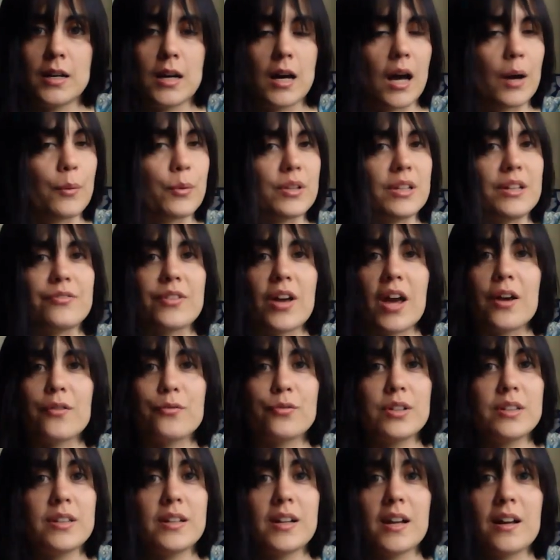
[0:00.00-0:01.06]
I will leave
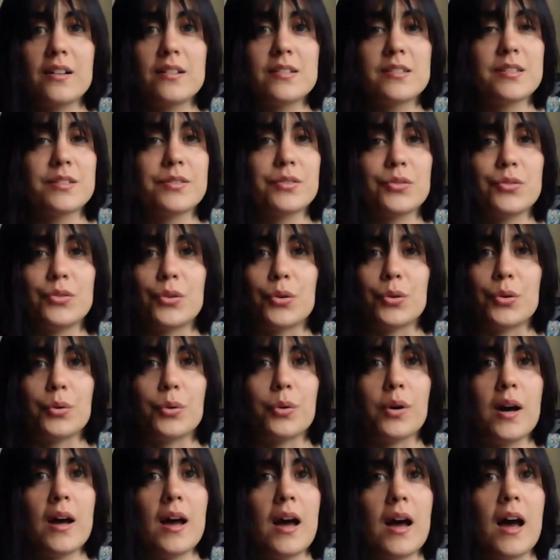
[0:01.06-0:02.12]
everything else at the
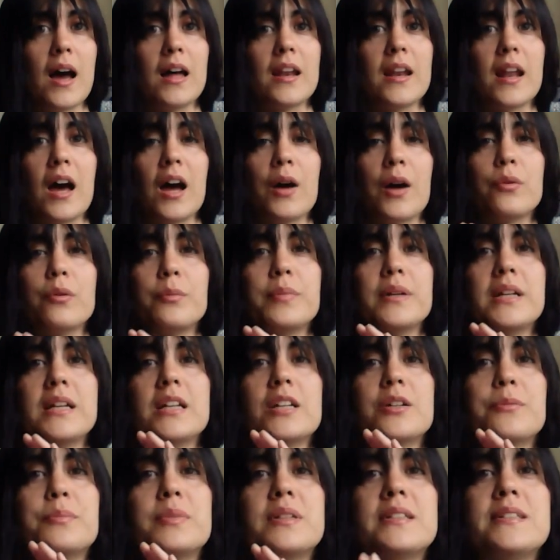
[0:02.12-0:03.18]
door, and I will be
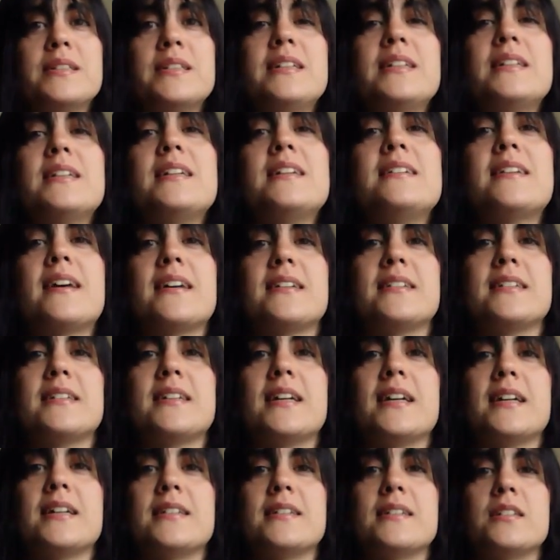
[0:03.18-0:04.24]
completely
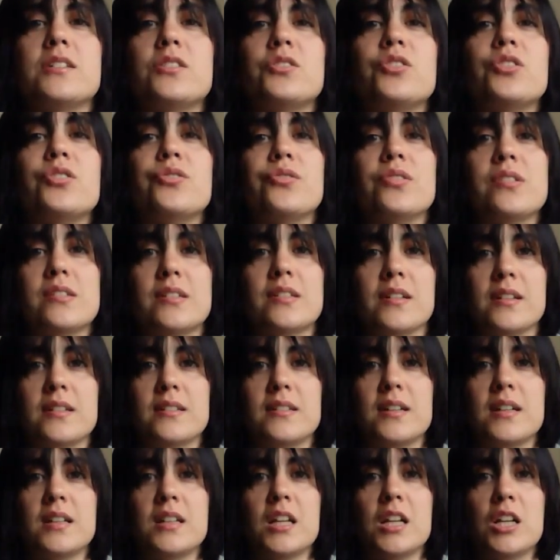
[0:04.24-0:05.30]
dedicated to
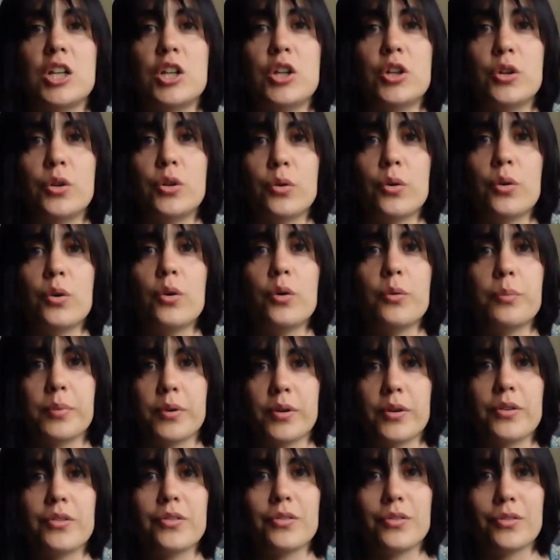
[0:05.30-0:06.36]
facilitating your
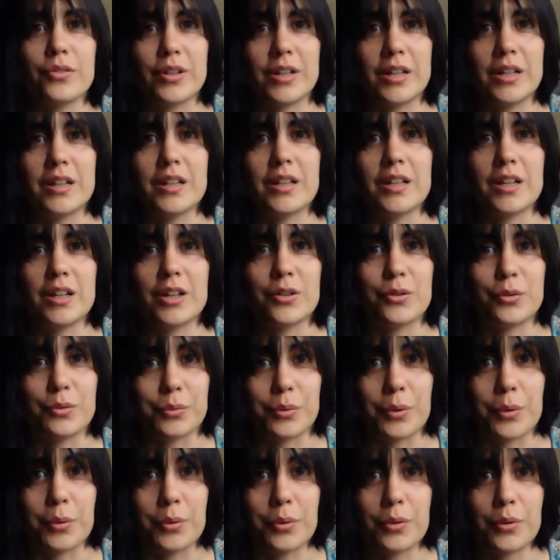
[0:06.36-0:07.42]
personal healing and
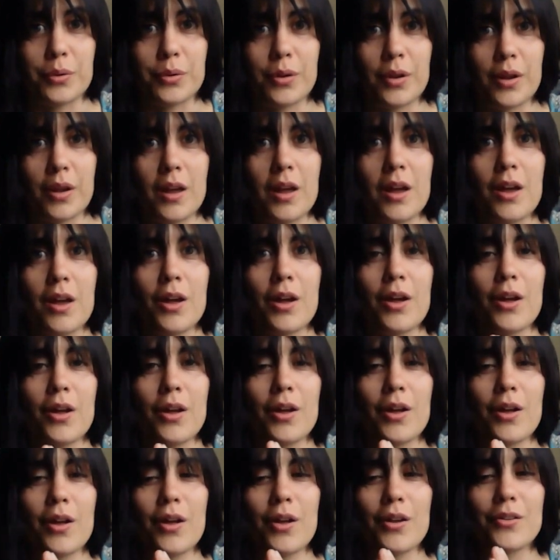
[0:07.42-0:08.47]
growth
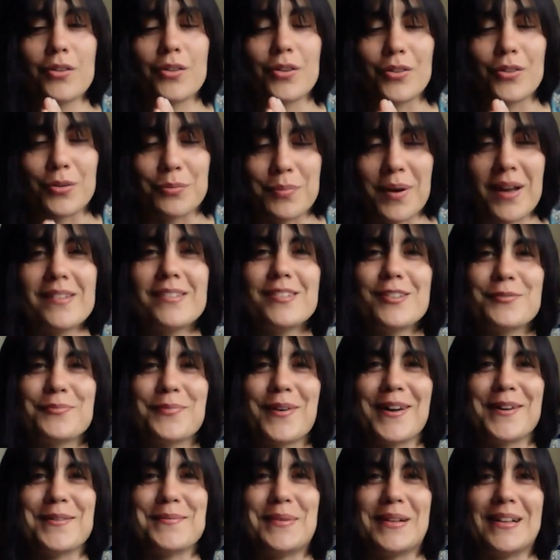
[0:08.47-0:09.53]
to the best of
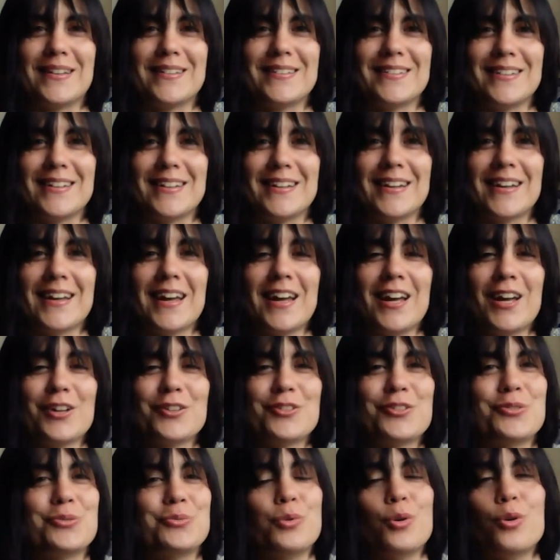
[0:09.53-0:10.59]
my ability,
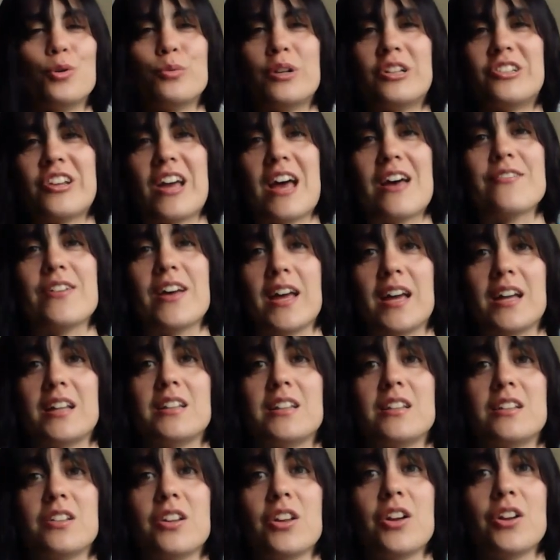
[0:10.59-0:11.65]
toward whichever
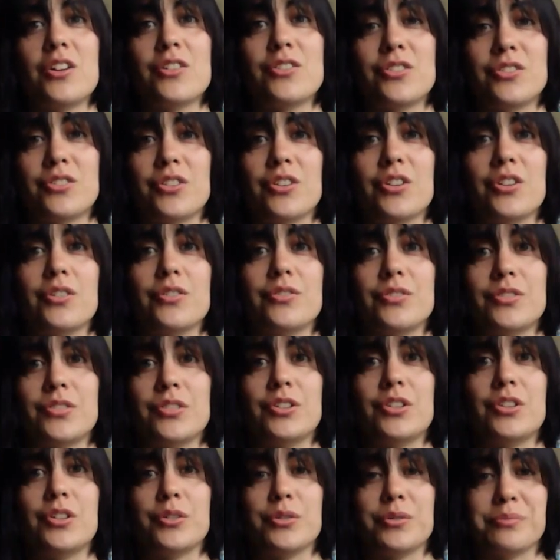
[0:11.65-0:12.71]
end serves
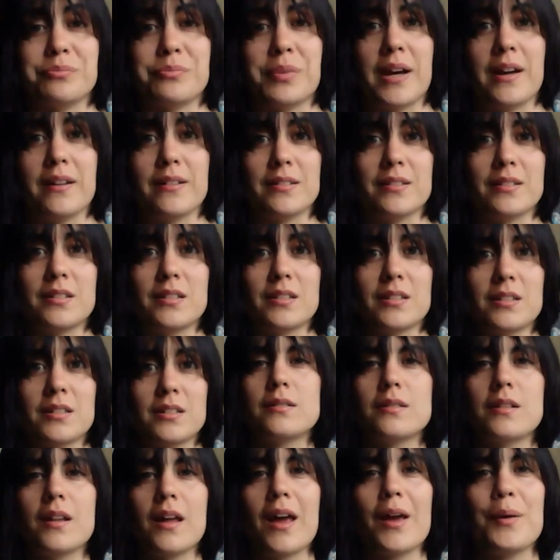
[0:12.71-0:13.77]
you best.
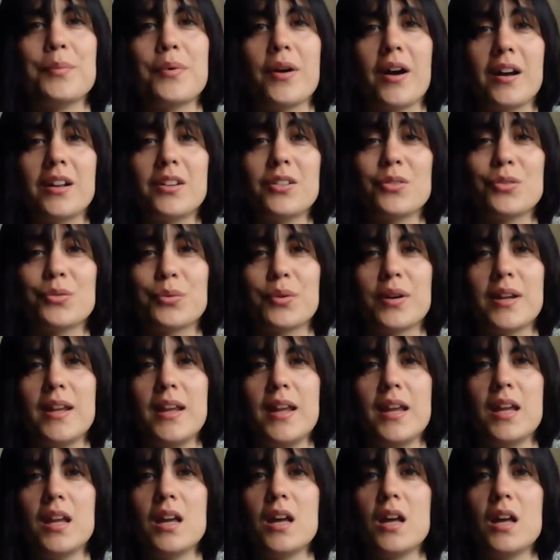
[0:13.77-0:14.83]
I practice
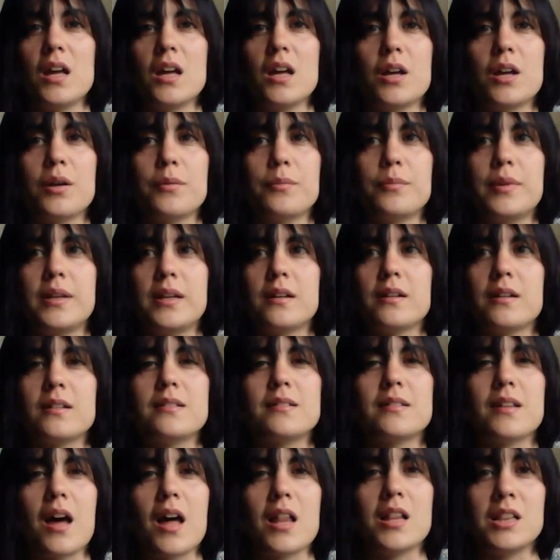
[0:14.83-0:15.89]
Reiki
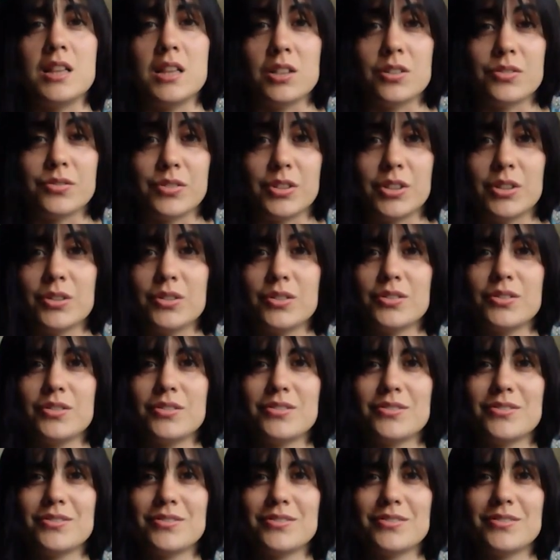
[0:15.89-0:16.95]
because I love you,
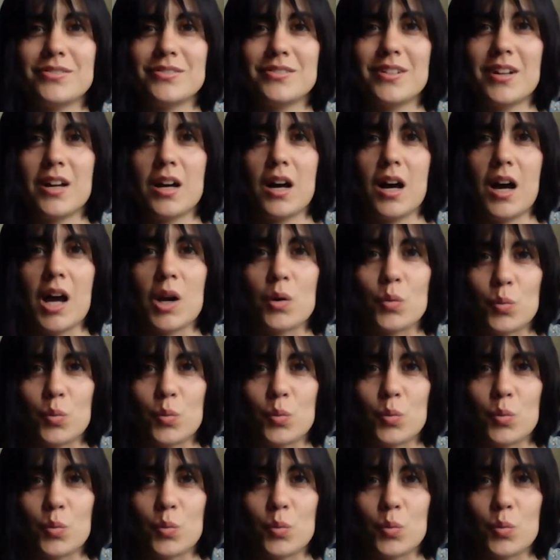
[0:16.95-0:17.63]
I